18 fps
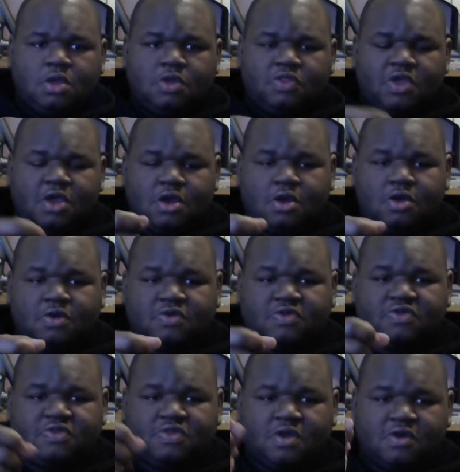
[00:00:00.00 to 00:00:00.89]

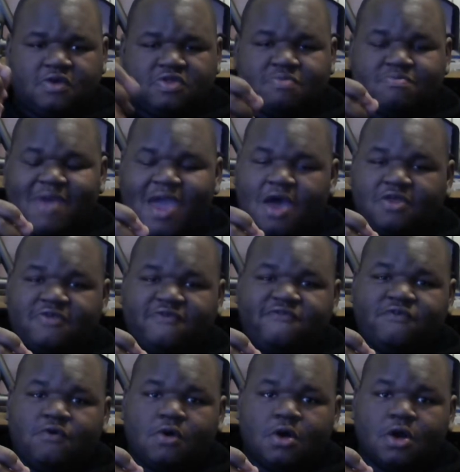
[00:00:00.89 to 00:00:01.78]
There's mounts
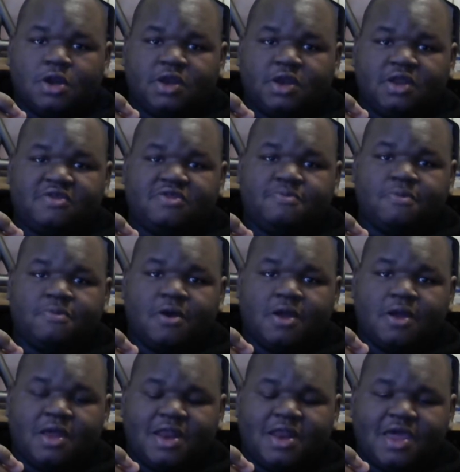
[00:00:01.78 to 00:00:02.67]
for a disc
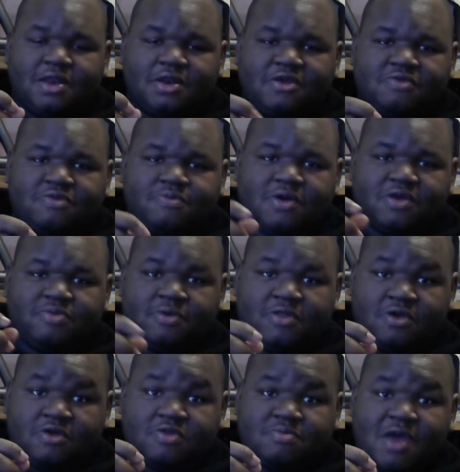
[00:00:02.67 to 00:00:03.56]
brake, not disc brakes,
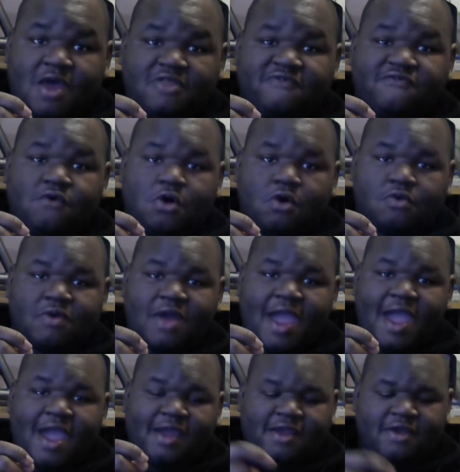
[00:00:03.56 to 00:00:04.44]
but there's mounts for a
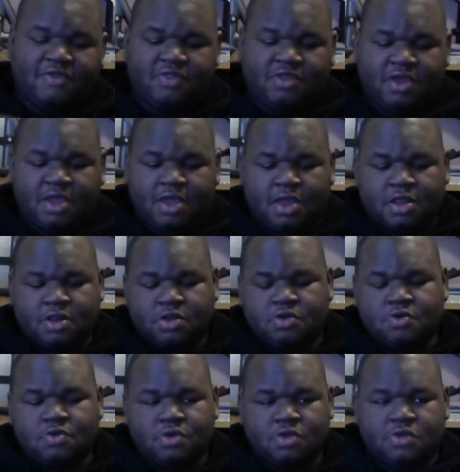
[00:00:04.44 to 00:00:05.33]
rack, and then
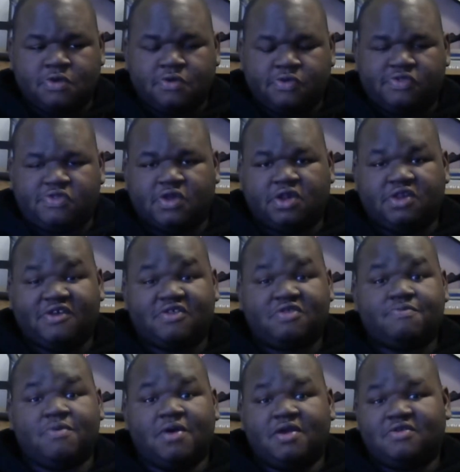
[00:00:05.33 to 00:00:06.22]
you will use the
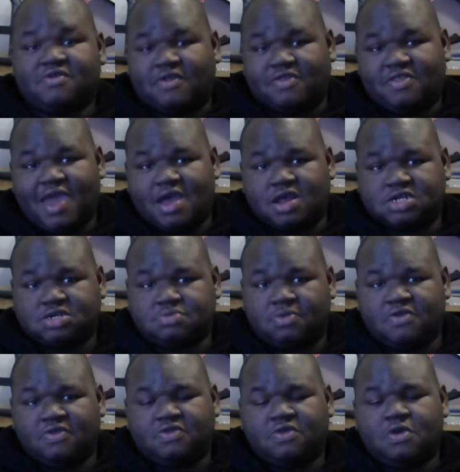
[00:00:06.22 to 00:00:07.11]
disc brakes
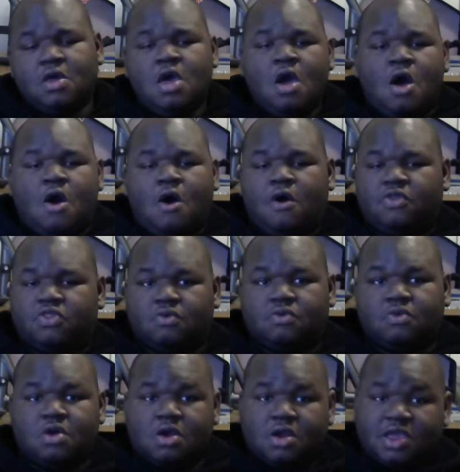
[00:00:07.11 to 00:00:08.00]
attachments on the
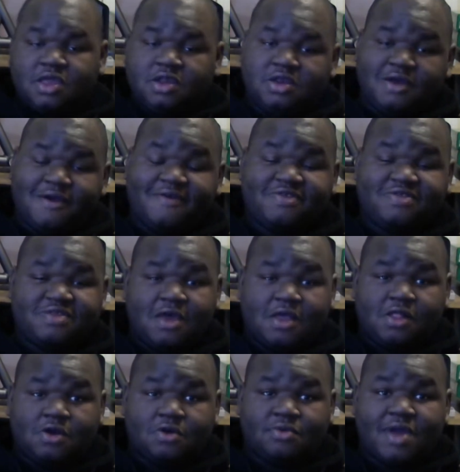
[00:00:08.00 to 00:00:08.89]
rear. He does
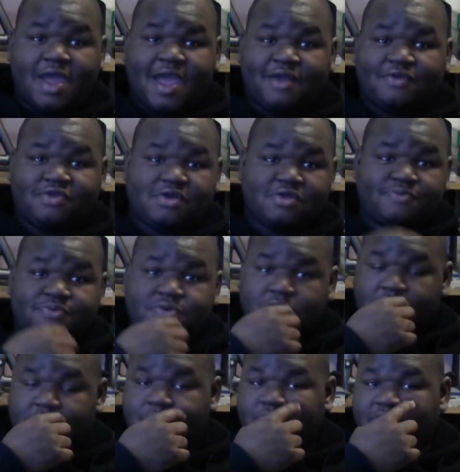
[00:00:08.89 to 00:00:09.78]
sell a rack that's
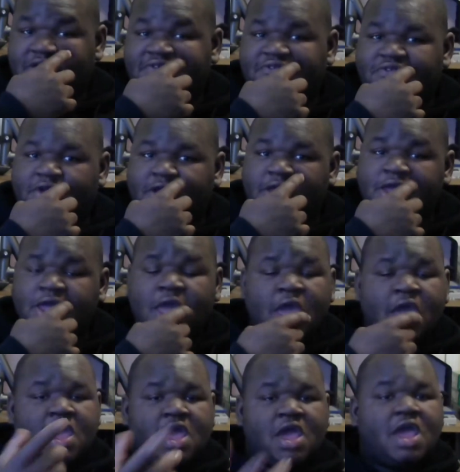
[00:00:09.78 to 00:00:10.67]
pretty beefy,
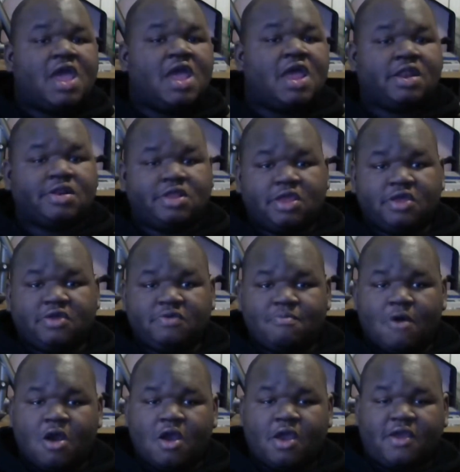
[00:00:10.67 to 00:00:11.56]
and he
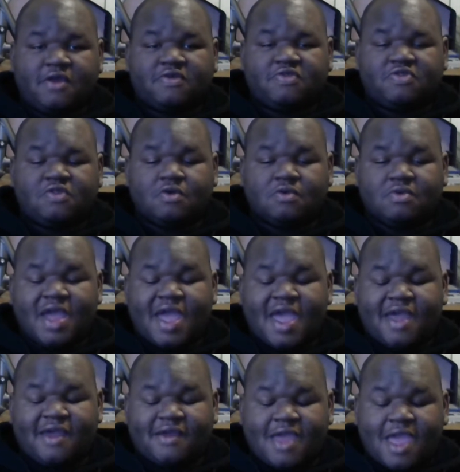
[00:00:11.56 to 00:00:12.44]
markets the
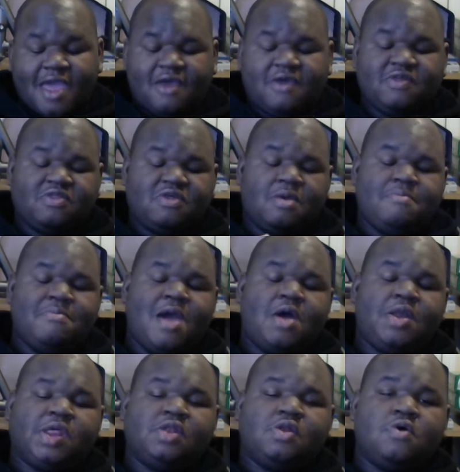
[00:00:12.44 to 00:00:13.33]
rack as a
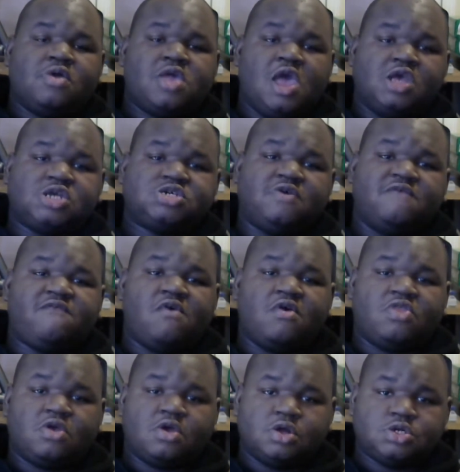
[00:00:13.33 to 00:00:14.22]
mounting location
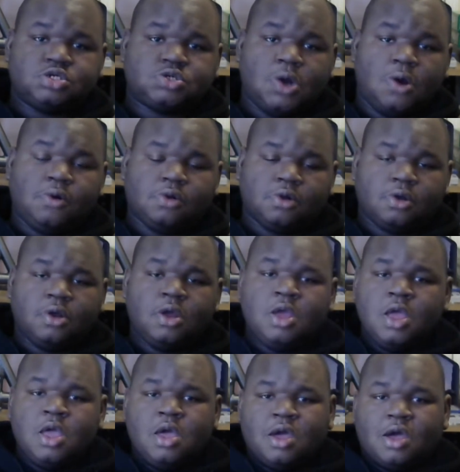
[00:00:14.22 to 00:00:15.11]
for the controller,
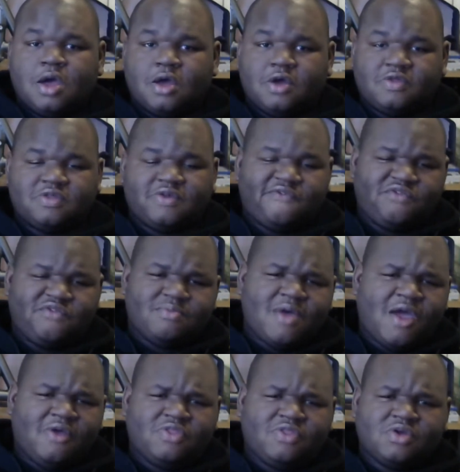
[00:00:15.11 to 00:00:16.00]
because if you
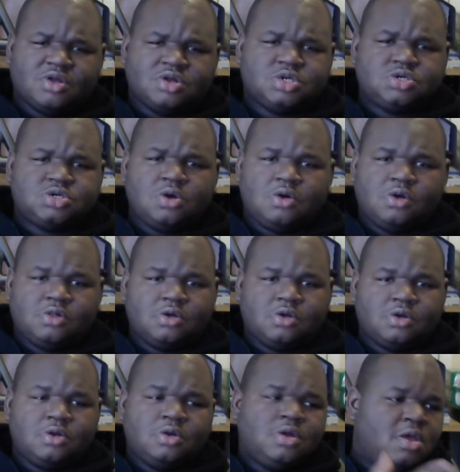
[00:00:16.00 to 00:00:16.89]
mount the
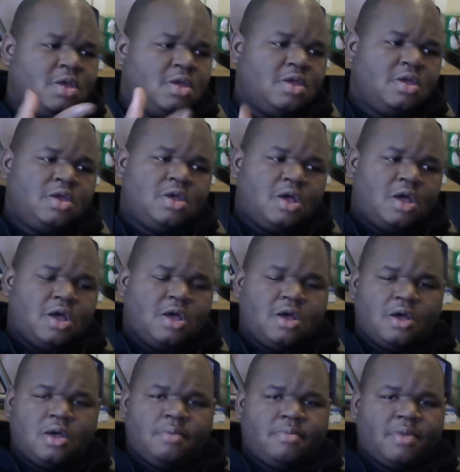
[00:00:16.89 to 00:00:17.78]
controller
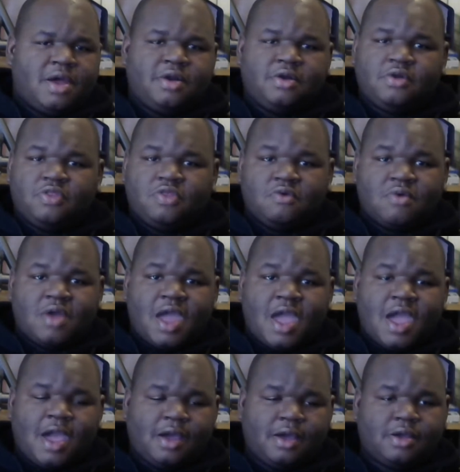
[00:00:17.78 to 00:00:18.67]
under the
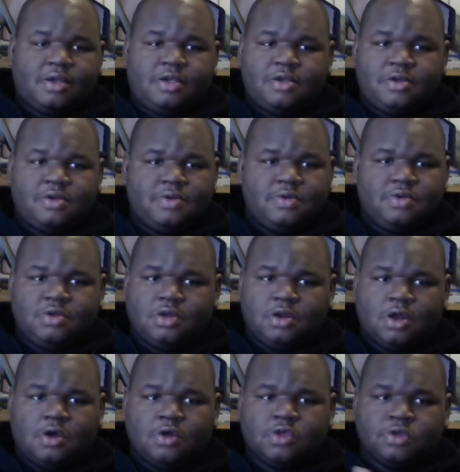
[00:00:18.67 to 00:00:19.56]
rack,
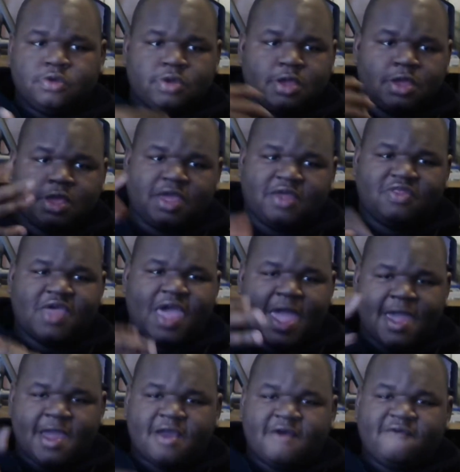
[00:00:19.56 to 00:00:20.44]
you can get
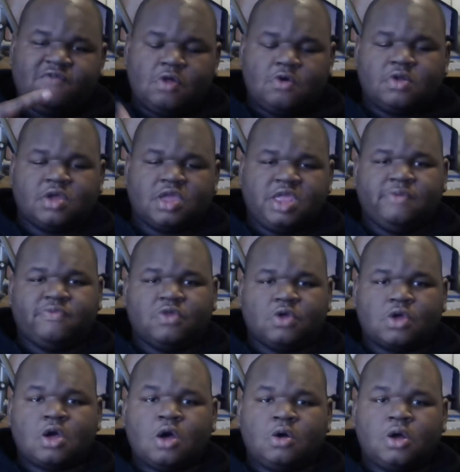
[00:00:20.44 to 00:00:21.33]
that airflow to keep
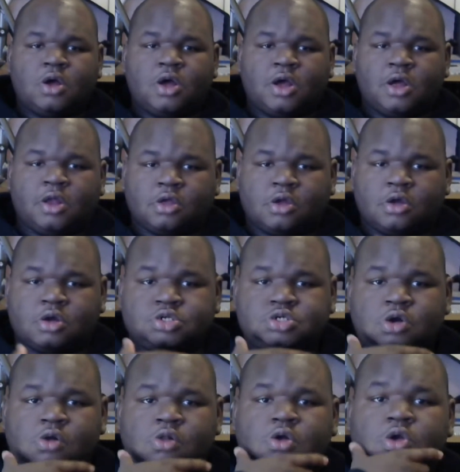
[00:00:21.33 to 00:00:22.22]
the
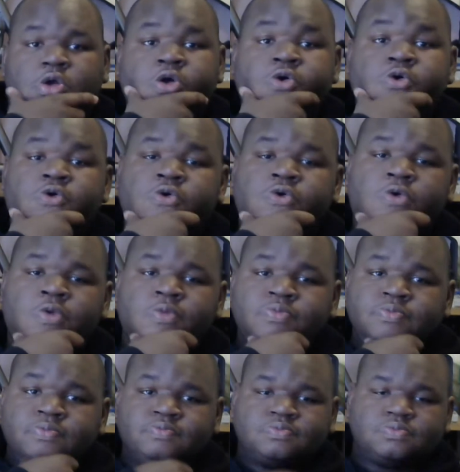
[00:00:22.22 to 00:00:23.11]
controller cool.
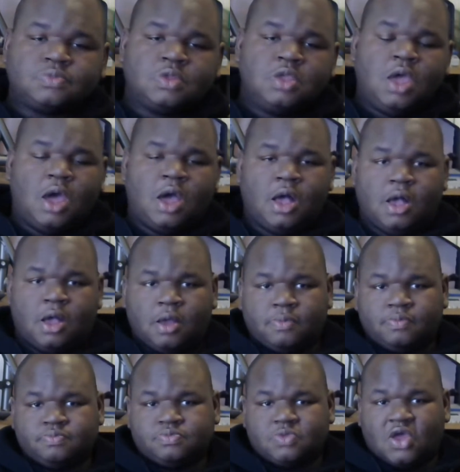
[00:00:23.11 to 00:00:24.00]

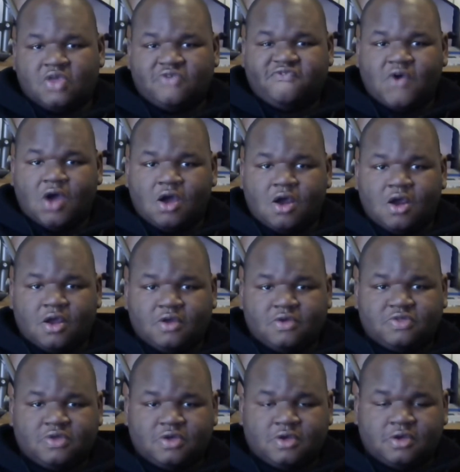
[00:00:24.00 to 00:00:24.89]
As far
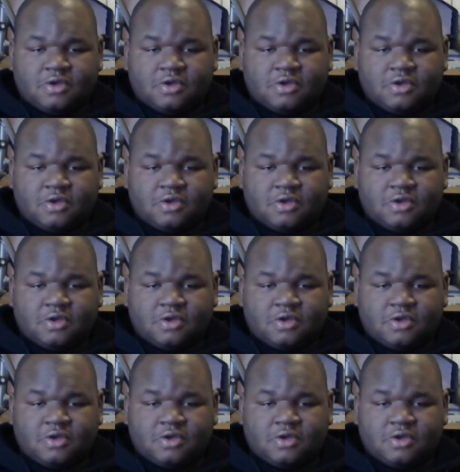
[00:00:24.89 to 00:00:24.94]
as